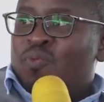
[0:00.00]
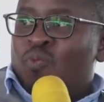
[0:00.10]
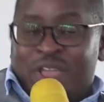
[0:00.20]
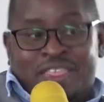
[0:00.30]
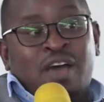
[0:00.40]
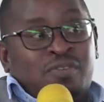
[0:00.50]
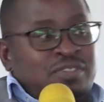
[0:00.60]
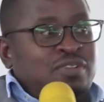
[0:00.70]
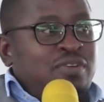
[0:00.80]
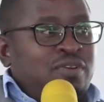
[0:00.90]
without
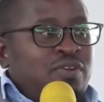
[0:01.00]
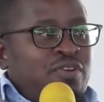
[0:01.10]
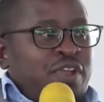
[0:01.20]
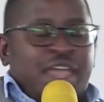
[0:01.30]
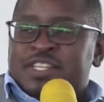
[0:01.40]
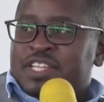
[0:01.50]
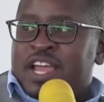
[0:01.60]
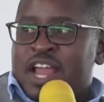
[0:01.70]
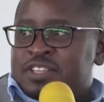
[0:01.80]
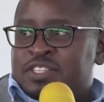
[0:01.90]
creating
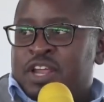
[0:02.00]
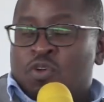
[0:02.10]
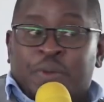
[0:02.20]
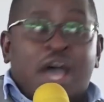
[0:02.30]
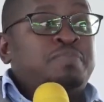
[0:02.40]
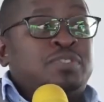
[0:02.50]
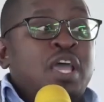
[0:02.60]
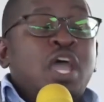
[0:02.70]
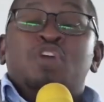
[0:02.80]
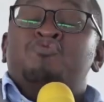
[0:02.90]
an accident or perhaps
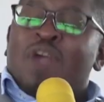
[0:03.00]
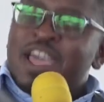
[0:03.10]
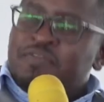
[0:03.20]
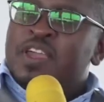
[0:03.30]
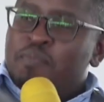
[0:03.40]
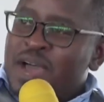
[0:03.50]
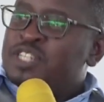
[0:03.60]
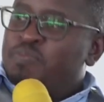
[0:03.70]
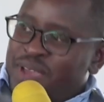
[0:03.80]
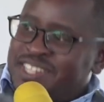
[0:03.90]
driving
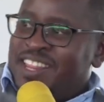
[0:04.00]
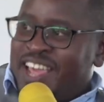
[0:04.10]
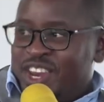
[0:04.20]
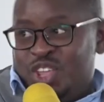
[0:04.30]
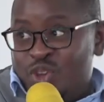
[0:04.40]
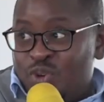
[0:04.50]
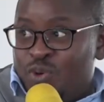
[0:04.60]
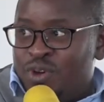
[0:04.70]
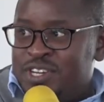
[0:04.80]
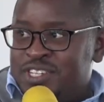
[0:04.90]
much better than you
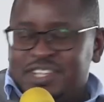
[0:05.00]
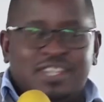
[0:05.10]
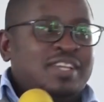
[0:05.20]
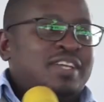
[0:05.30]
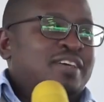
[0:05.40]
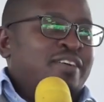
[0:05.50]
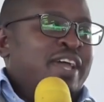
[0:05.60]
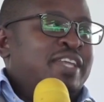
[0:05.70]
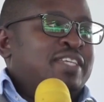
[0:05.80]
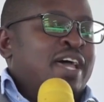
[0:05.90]
would,
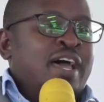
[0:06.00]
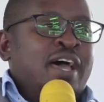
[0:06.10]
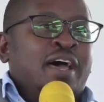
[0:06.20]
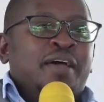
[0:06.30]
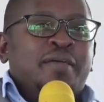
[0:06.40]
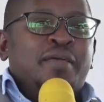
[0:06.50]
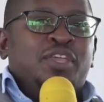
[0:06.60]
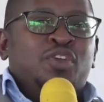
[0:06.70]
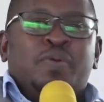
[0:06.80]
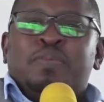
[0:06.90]
right?
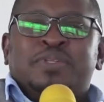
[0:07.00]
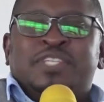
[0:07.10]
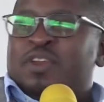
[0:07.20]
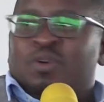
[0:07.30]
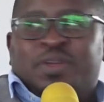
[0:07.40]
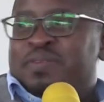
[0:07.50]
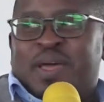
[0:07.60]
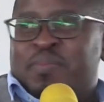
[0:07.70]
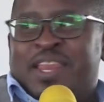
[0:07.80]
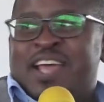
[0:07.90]
You'd probably say, no,
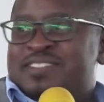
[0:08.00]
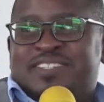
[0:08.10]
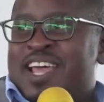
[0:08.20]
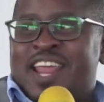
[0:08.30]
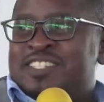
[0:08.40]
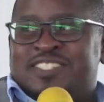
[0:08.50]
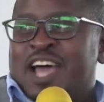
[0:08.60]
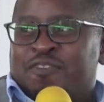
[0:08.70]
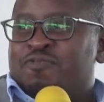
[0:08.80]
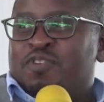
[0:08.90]
I mean, that's
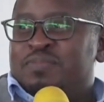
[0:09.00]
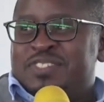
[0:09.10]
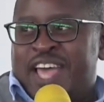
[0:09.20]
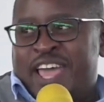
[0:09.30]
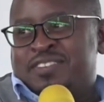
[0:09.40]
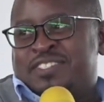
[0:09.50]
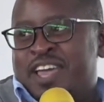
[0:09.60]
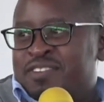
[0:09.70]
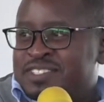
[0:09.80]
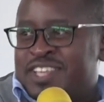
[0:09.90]
stuff from
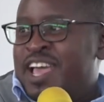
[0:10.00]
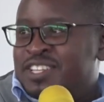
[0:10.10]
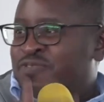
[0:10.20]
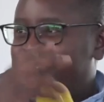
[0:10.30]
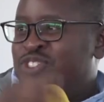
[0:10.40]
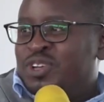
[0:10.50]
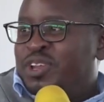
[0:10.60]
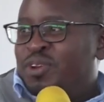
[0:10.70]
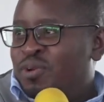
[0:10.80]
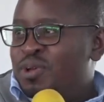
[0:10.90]
science fiction,
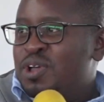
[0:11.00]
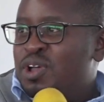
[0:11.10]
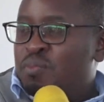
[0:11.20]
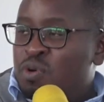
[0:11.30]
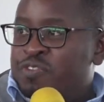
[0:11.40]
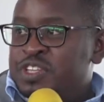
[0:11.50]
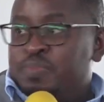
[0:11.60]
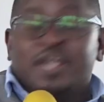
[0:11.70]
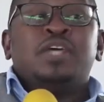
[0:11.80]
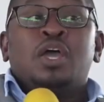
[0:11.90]
you know, movies.
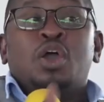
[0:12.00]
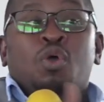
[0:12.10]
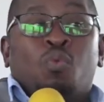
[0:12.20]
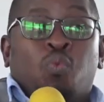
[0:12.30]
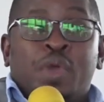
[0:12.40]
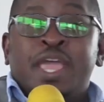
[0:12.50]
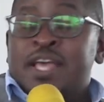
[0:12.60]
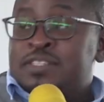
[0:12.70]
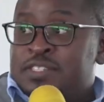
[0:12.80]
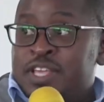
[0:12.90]
But we
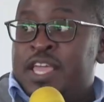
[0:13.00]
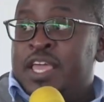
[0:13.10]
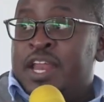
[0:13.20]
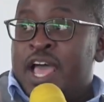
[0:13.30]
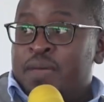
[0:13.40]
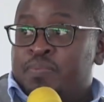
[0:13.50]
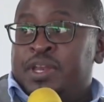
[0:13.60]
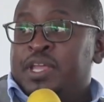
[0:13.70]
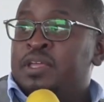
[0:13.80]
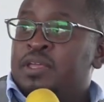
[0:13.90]
are seeing it
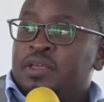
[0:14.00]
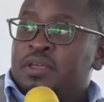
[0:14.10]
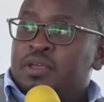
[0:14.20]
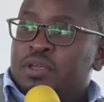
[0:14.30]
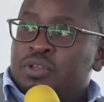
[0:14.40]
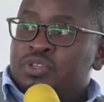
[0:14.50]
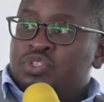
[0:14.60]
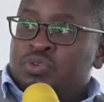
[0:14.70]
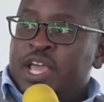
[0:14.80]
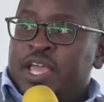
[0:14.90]
happening
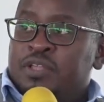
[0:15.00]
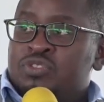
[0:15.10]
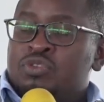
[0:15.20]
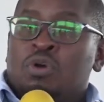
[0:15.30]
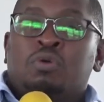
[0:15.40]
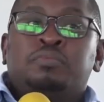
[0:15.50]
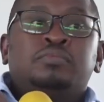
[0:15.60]
today. So,